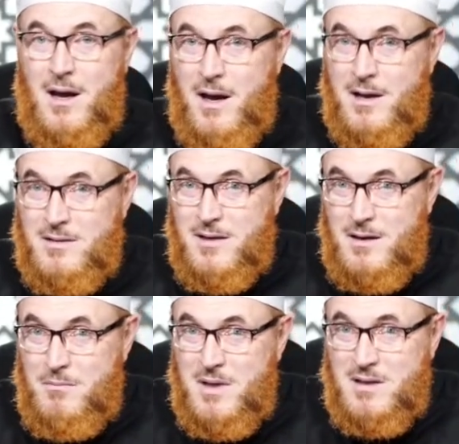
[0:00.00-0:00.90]
I
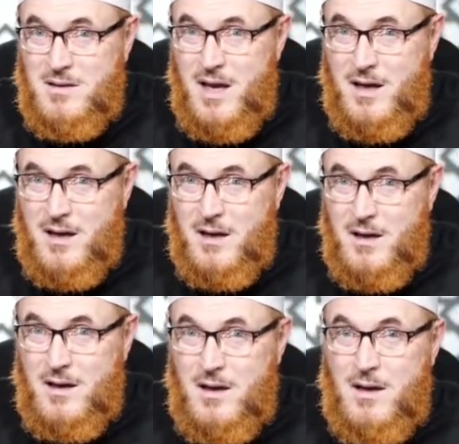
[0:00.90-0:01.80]
said mistake.
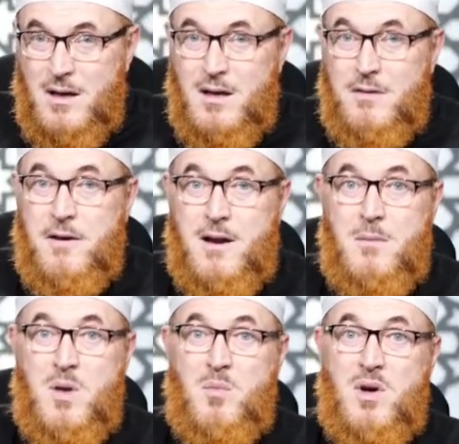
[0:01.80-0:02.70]
If I
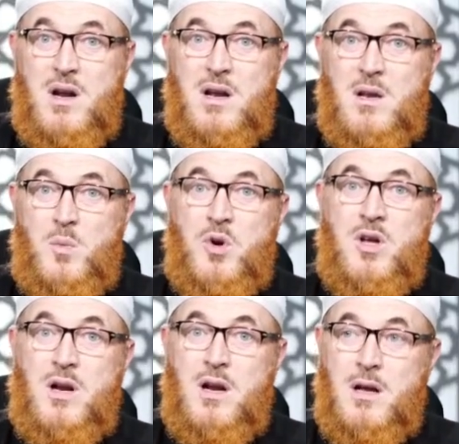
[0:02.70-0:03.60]
remember in the
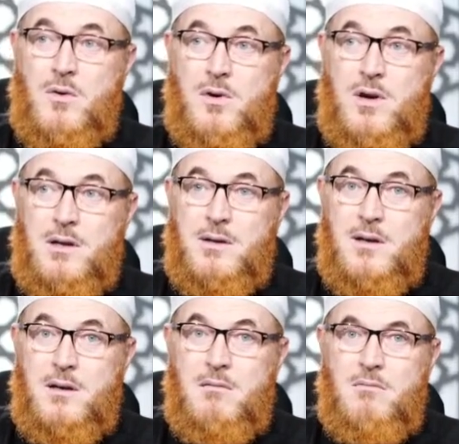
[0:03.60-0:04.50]
prayer and I correct
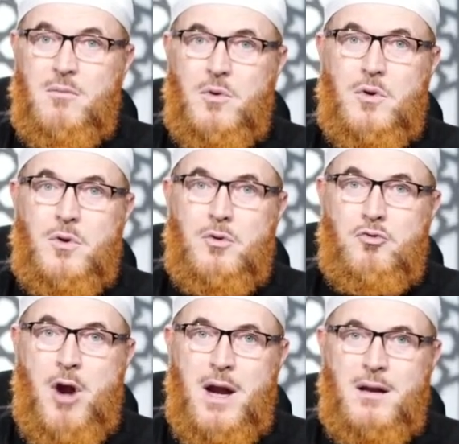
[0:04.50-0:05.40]
it,
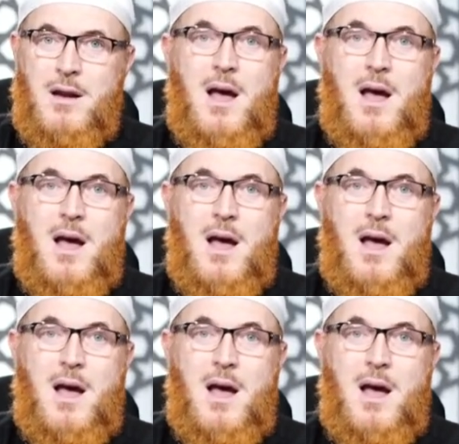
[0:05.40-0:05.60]
great.